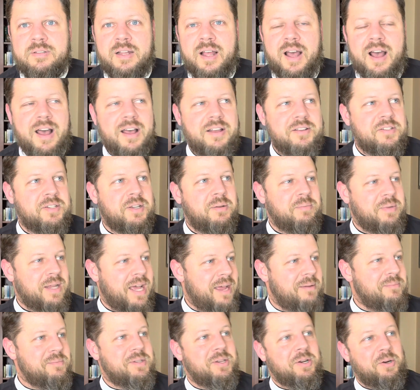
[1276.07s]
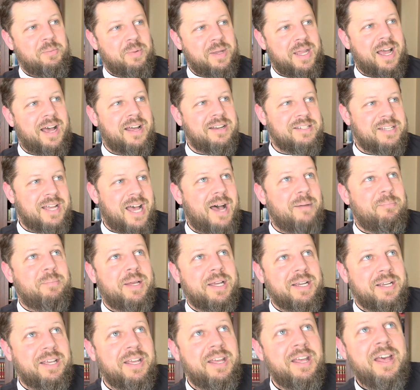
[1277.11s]
Uh, sometimes it'll be on
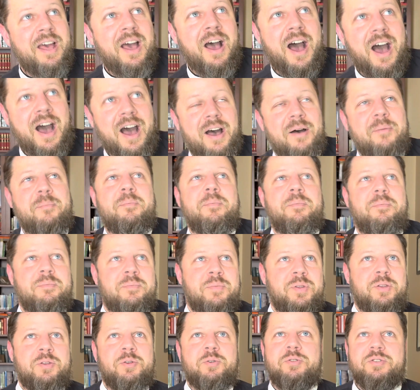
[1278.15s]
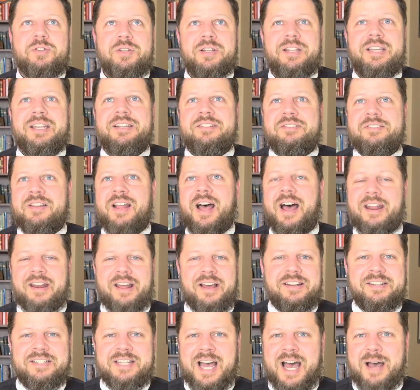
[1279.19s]
topic. Um, usually it's not
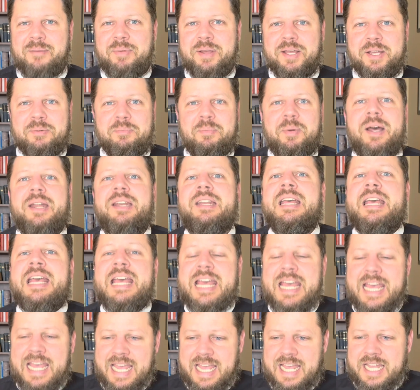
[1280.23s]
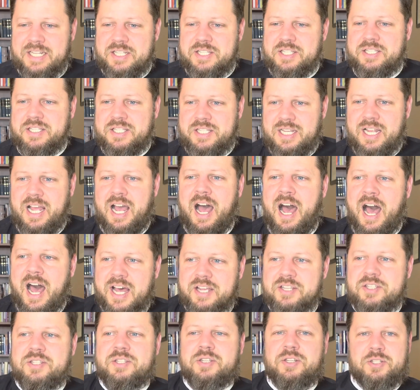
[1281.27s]
on topic, but it's
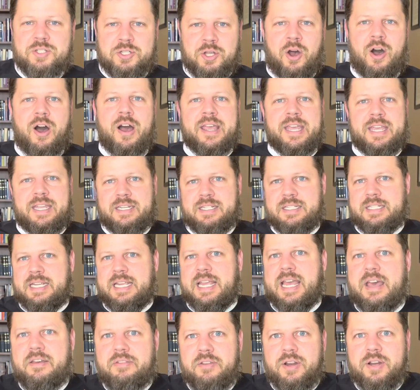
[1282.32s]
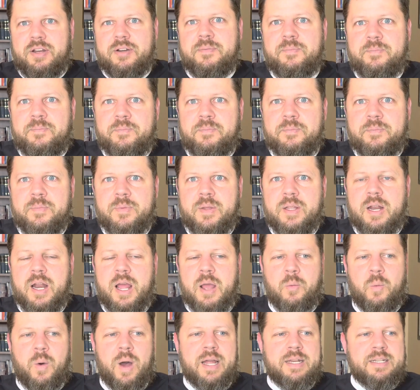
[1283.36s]
us talking together. And I
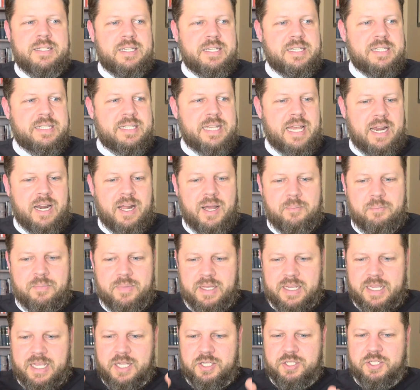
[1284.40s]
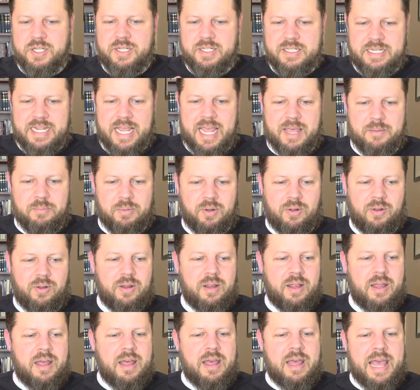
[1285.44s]
want to set up the kitchen
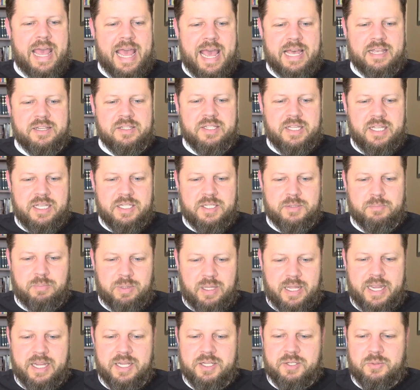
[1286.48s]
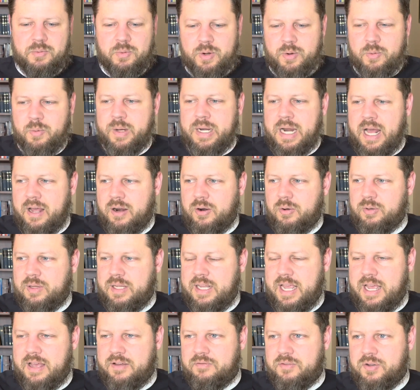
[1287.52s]
table as this place where we not only
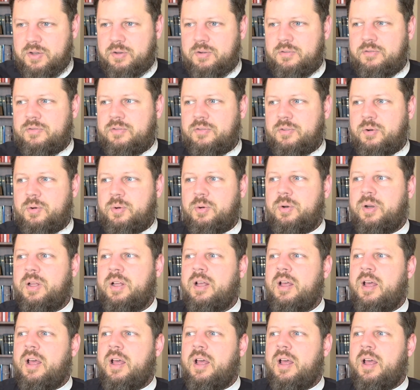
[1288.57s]
have good food,